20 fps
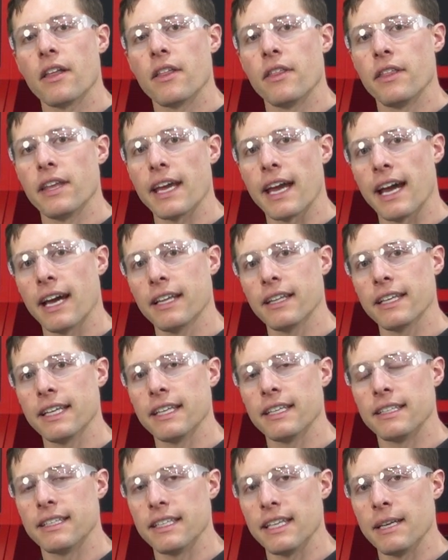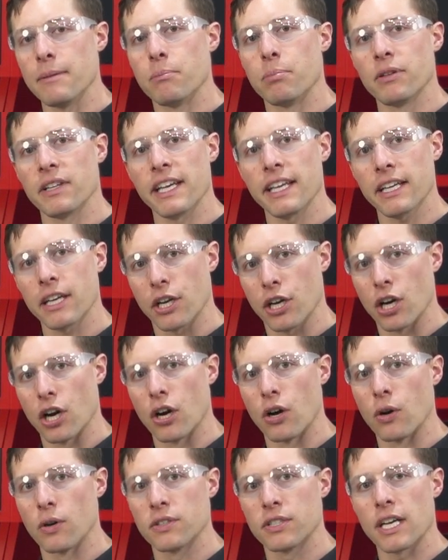the LED blink
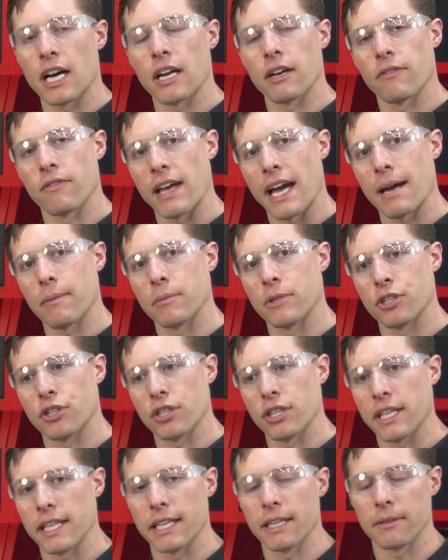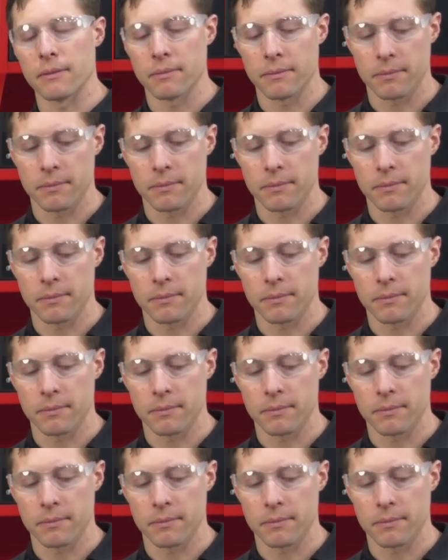codes out of that machine.